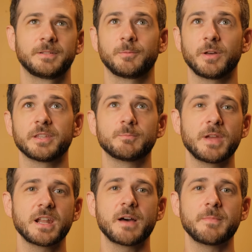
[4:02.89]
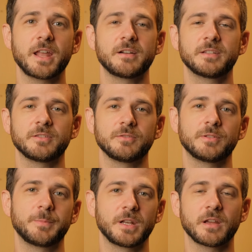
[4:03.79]
While this may not matter to you
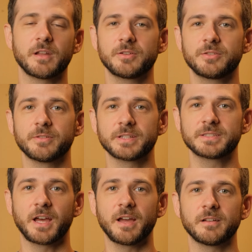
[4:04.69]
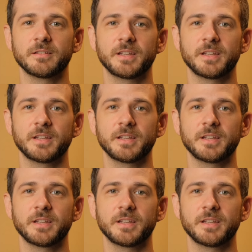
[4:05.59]
depending on your shooting style,